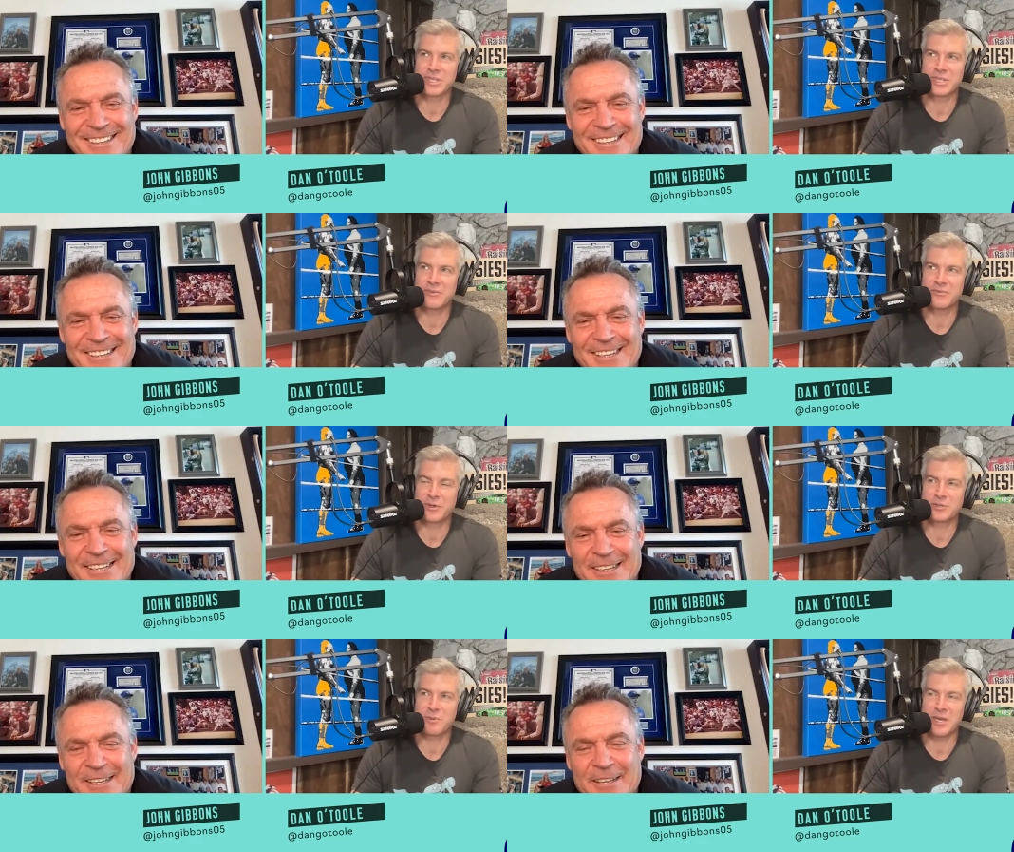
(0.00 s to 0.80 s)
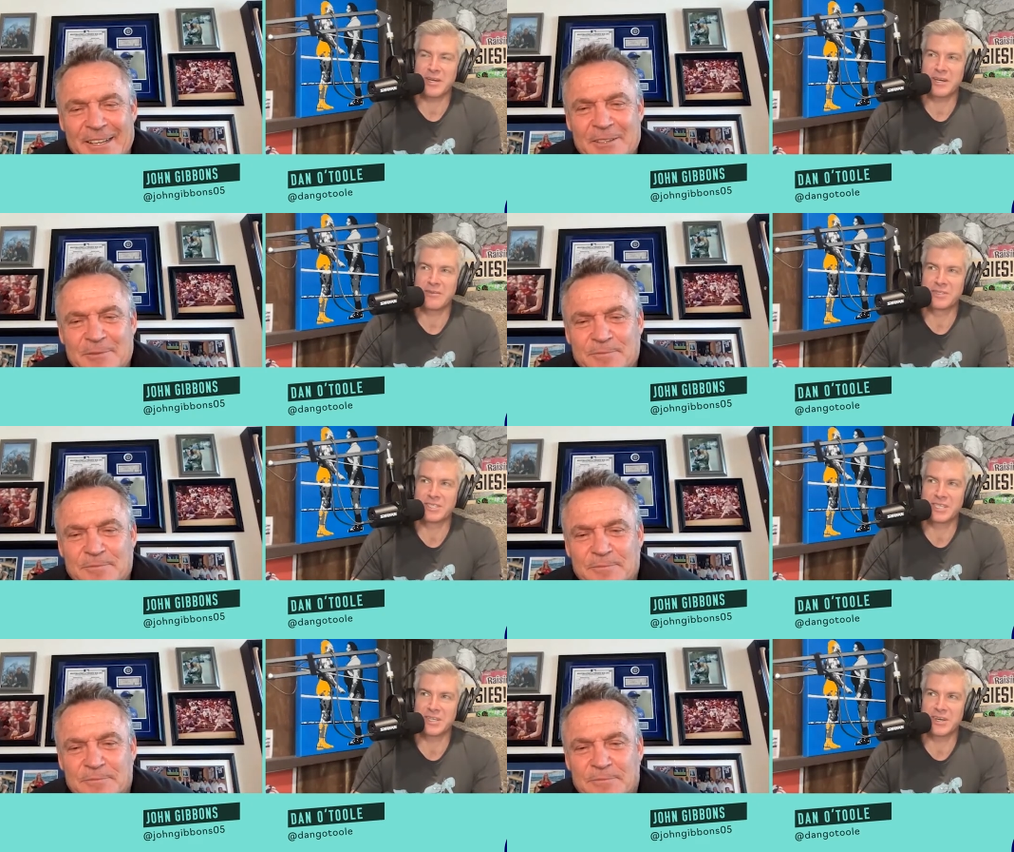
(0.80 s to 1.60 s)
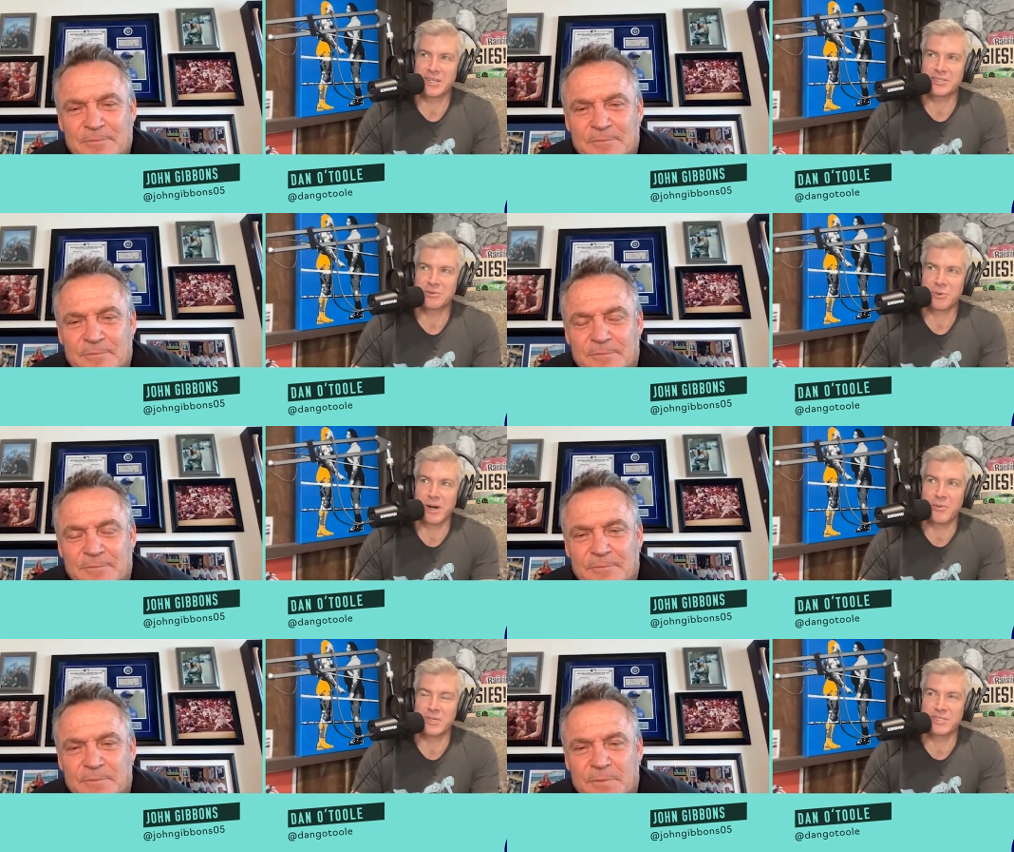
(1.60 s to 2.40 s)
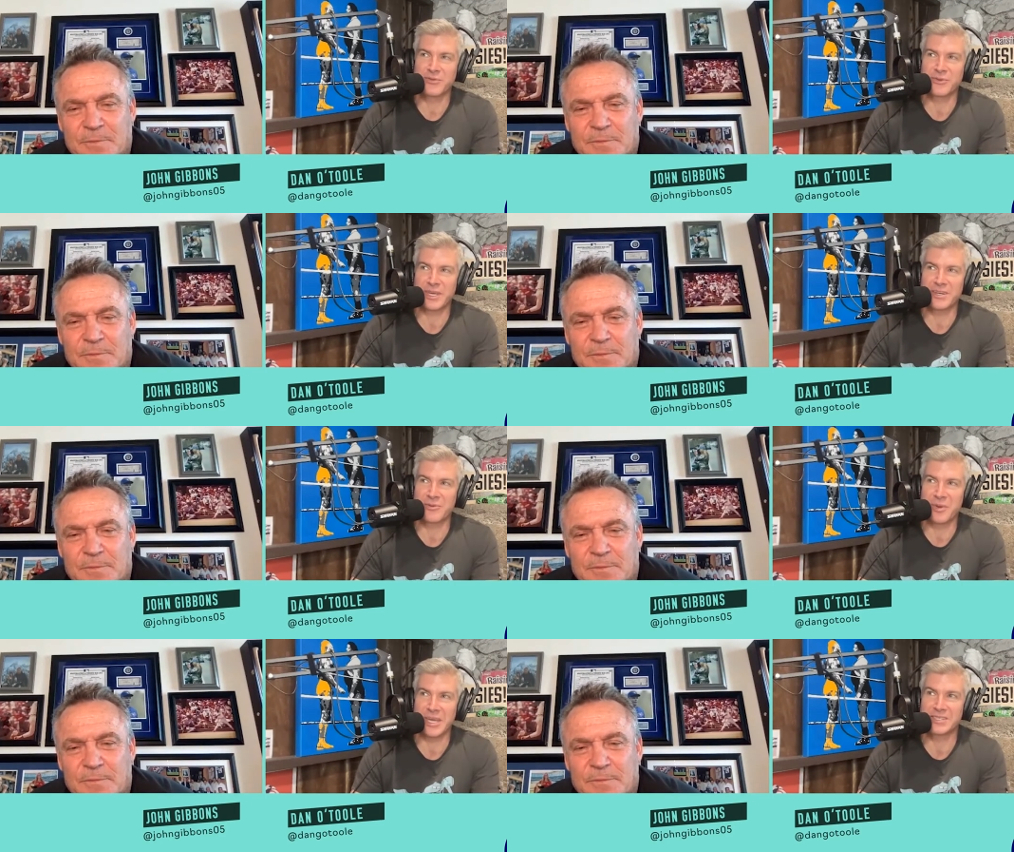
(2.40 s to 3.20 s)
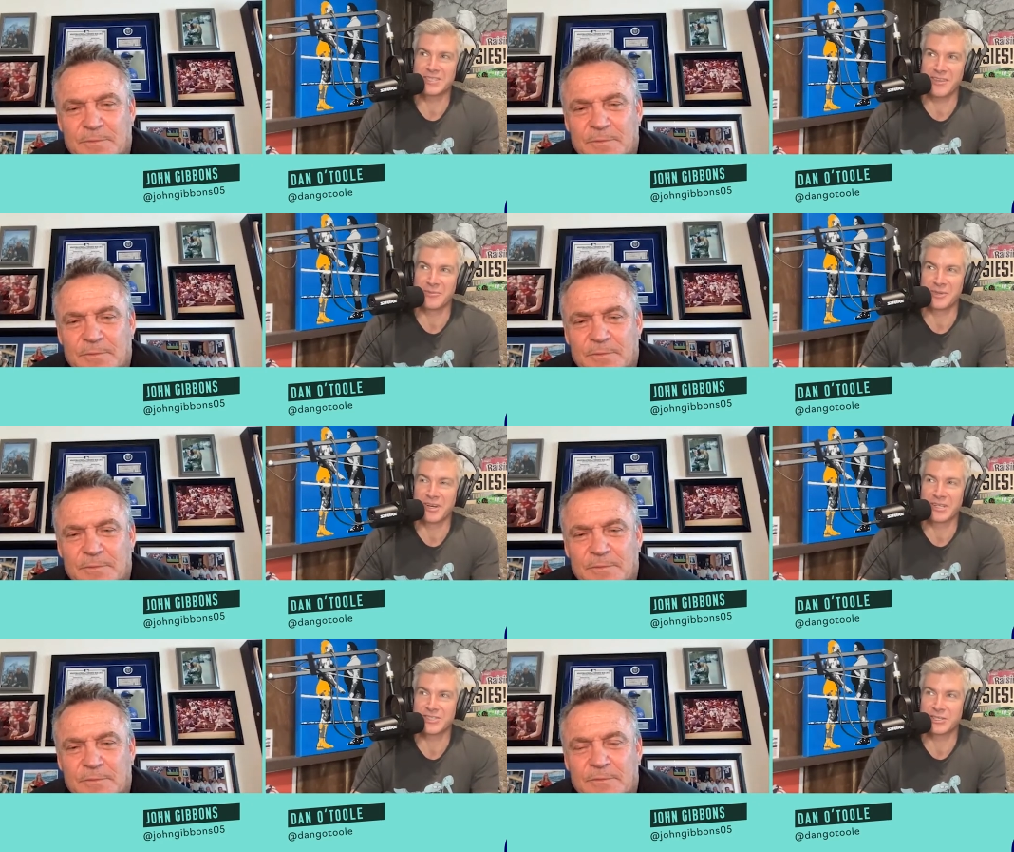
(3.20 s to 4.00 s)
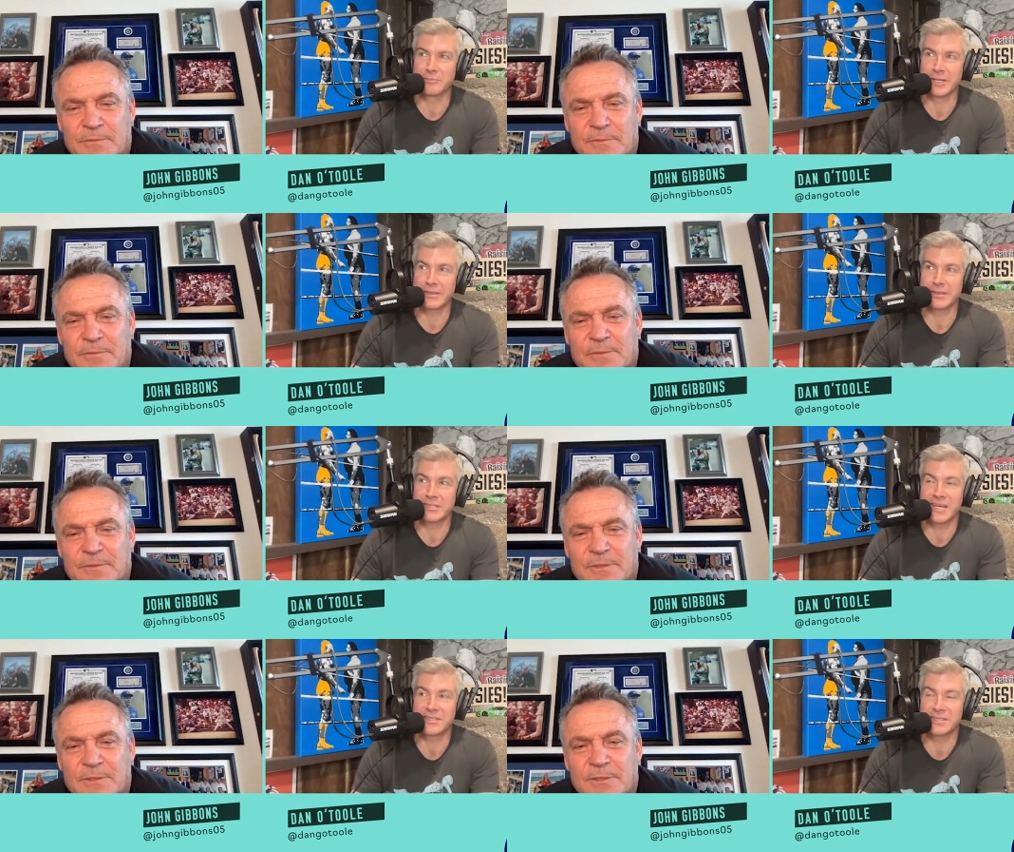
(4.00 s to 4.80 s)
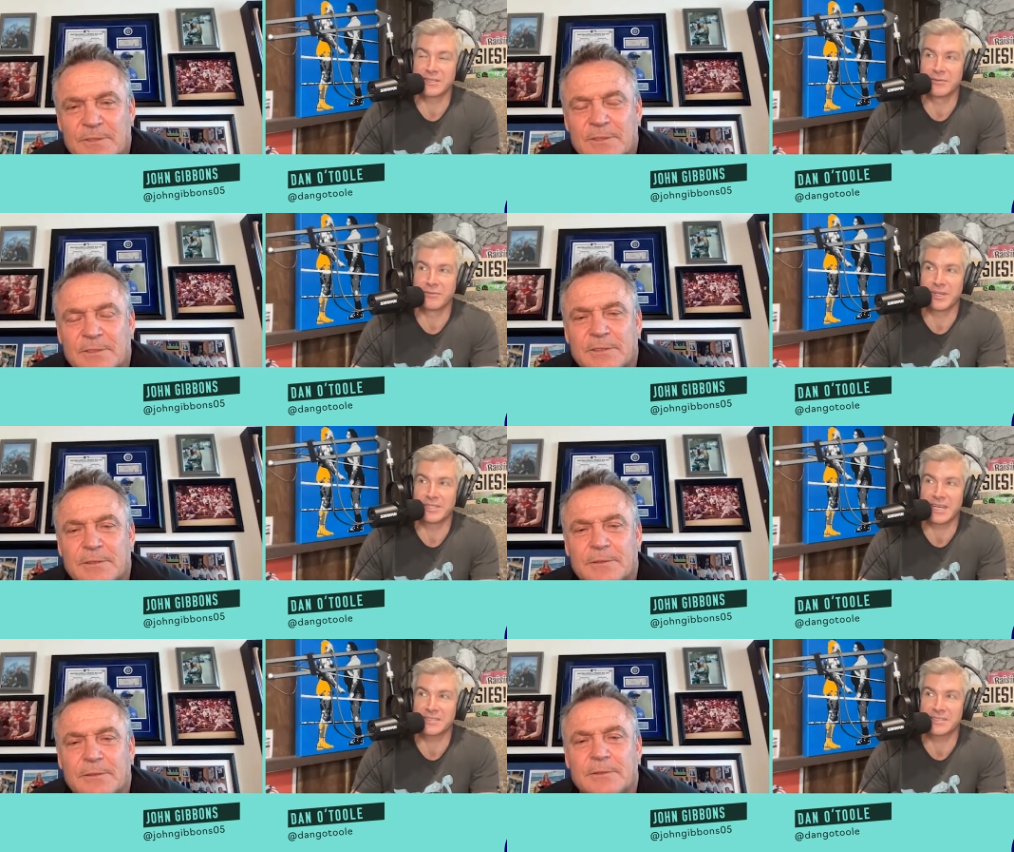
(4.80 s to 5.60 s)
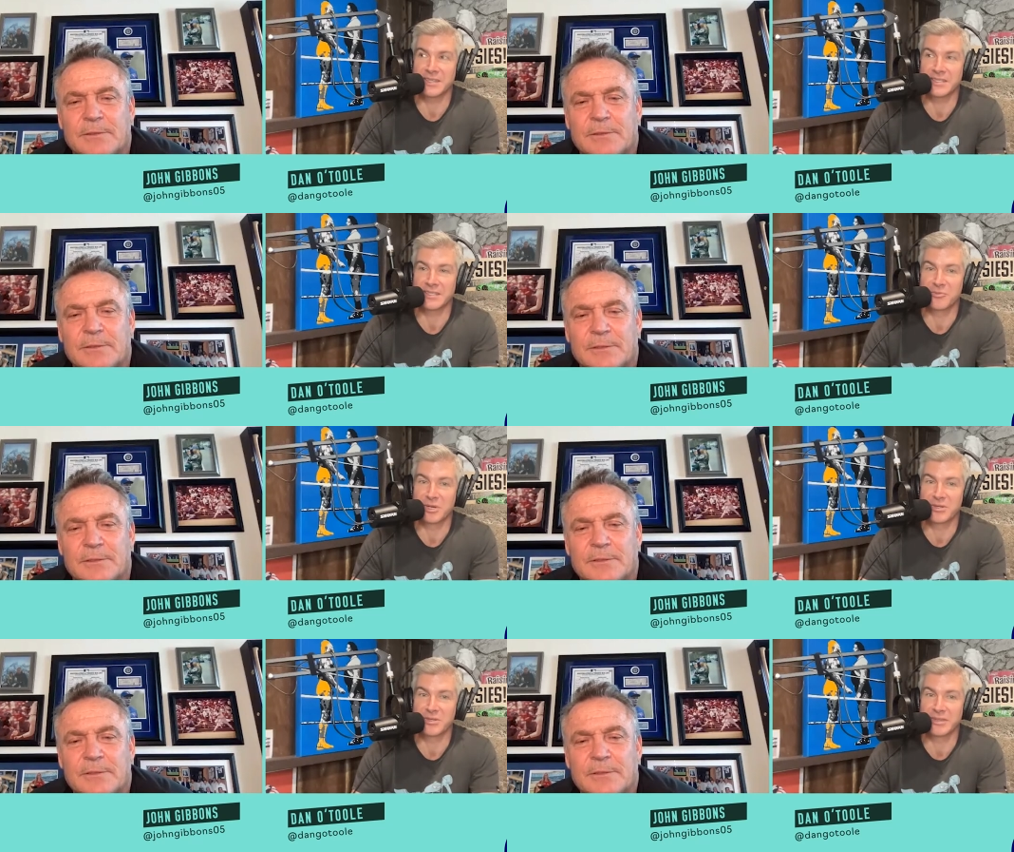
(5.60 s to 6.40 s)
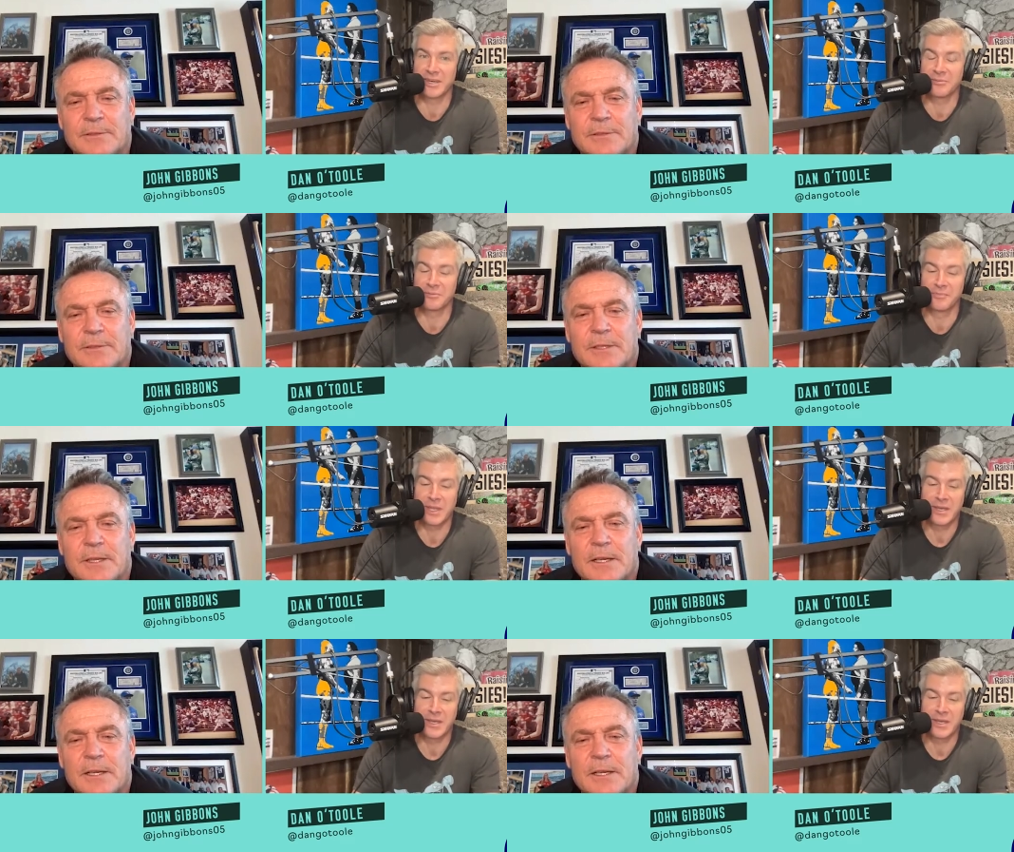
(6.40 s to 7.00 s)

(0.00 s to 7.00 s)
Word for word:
Speaker 1: the first band I'd ever seen in concert where I wasn't a fan of the band. Saw them in concert, I'm like, these guys are fantastic. They sound better than the album.